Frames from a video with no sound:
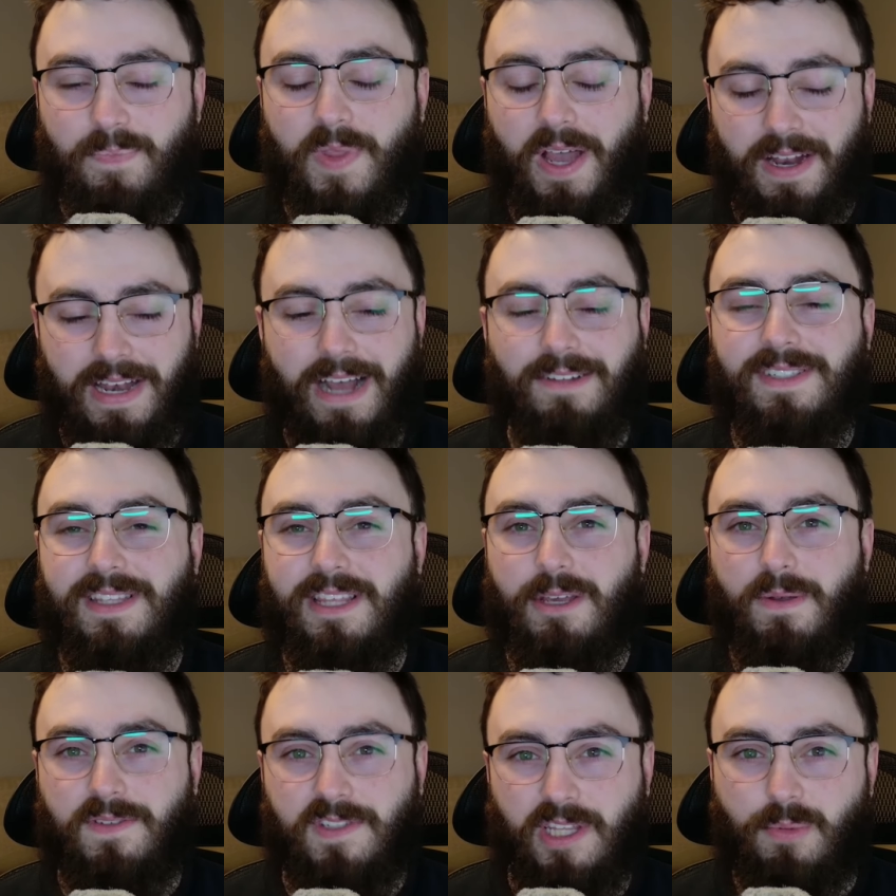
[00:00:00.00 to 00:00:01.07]
announce the
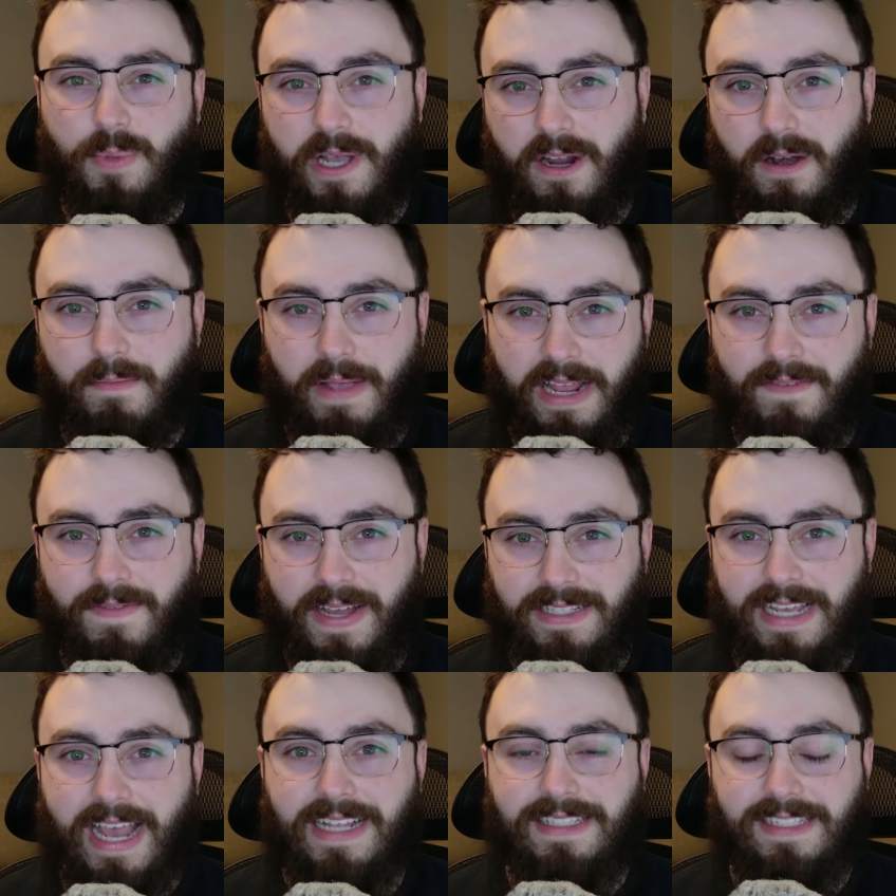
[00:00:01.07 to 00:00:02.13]
UFC 300 main event
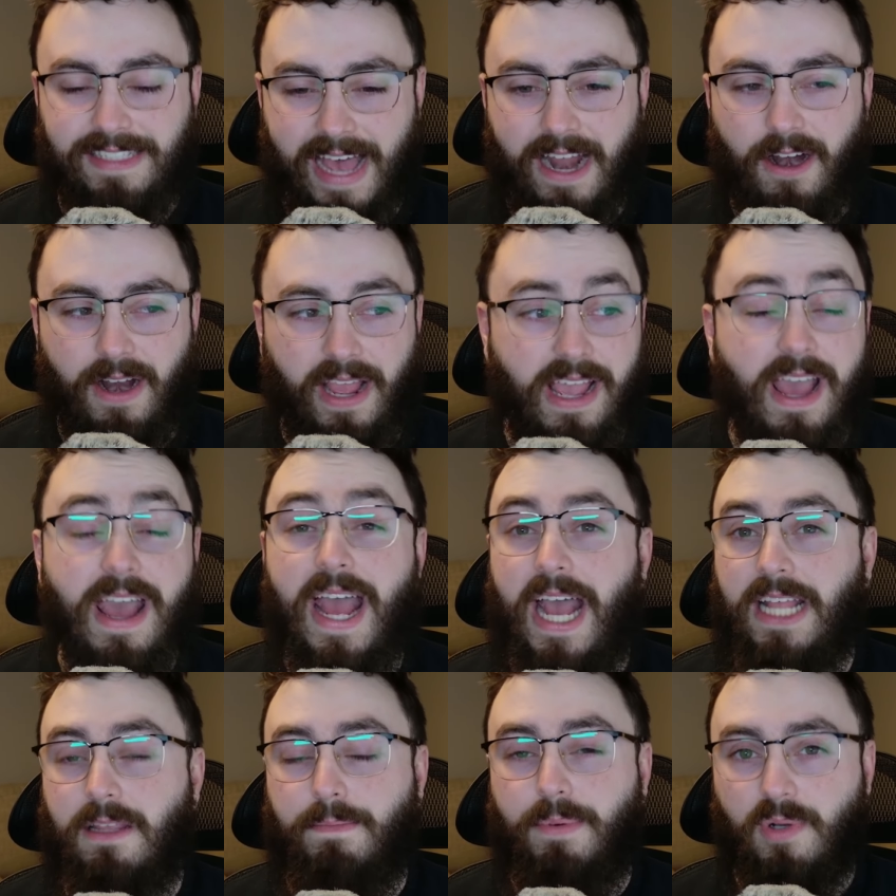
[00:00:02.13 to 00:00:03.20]
at Saturday at
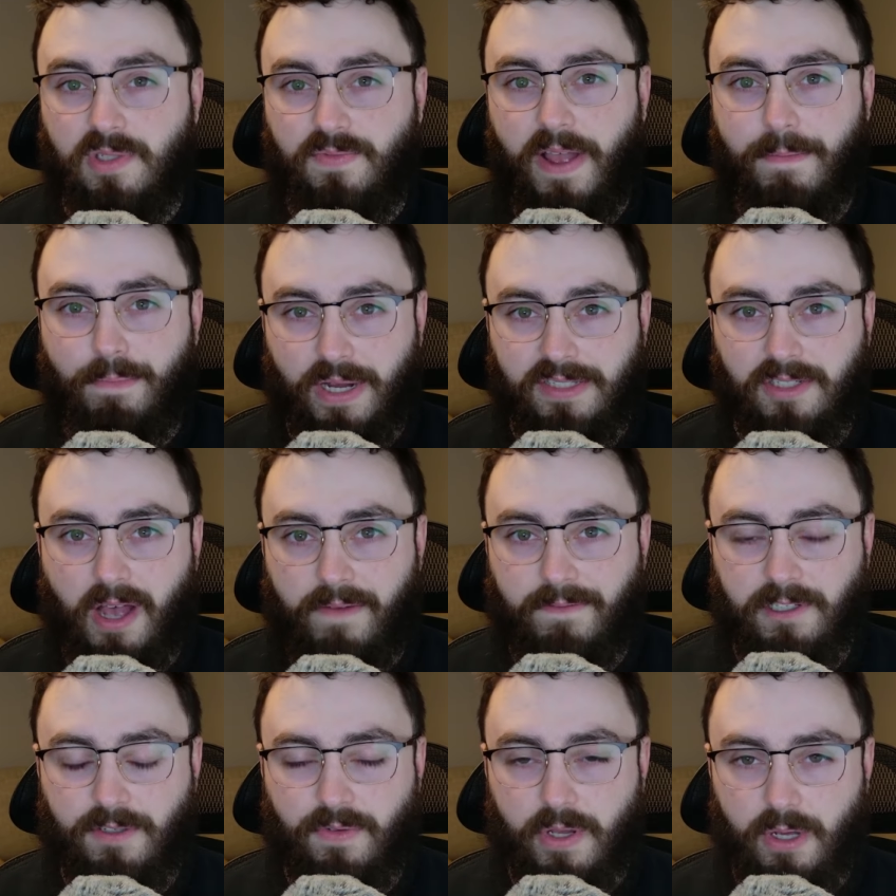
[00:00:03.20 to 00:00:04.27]
the post fight press
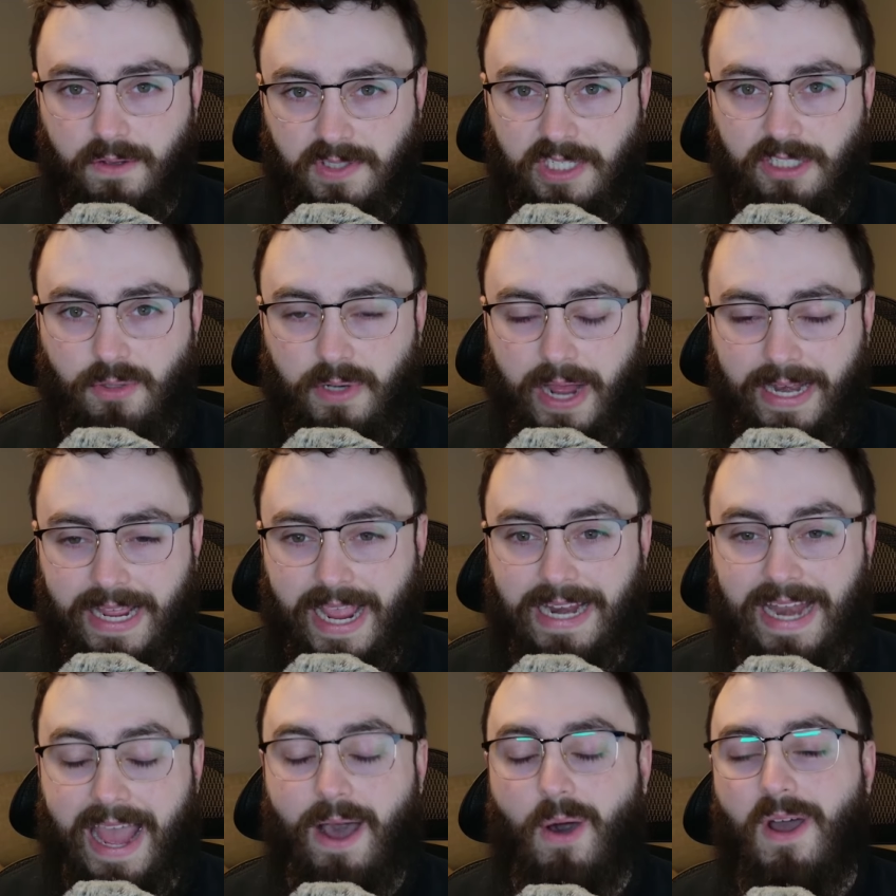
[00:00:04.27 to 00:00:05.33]
conference for UFC 298.
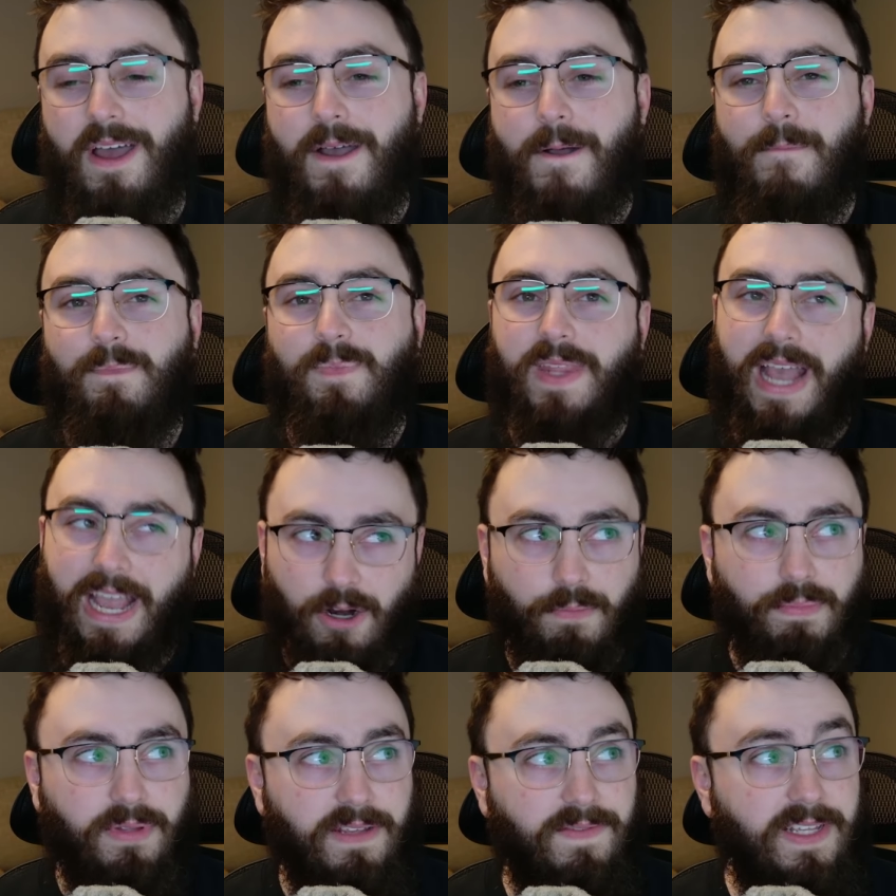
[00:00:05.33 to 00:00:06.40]
Now, I don't
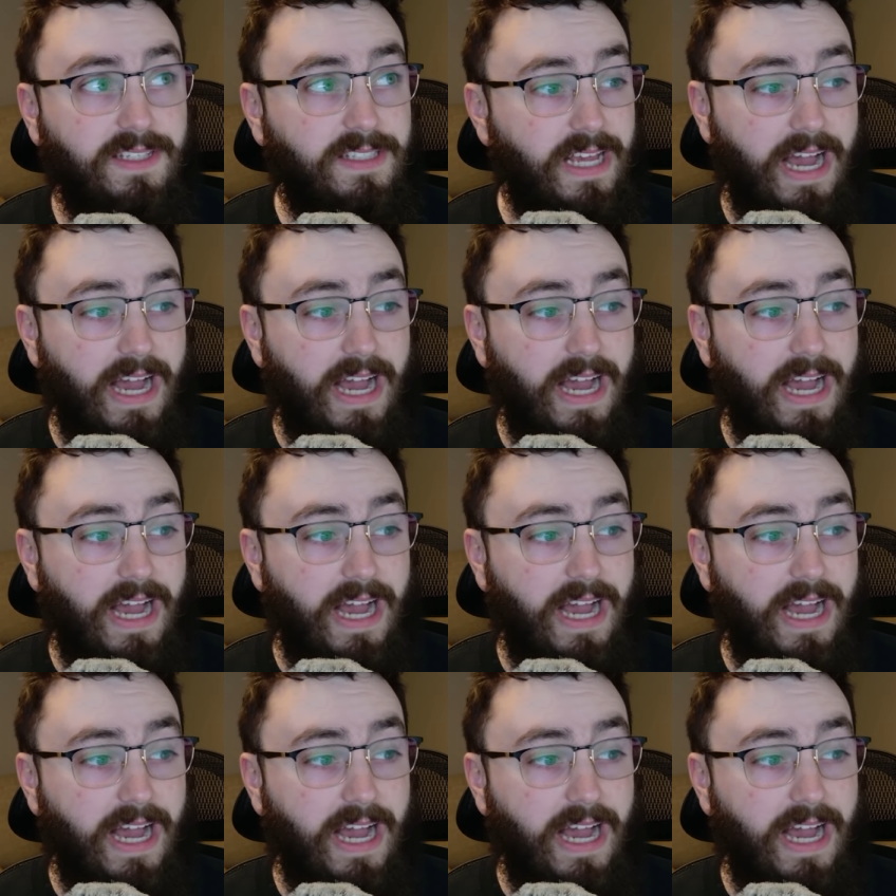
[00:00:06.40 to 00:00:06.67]
believe this.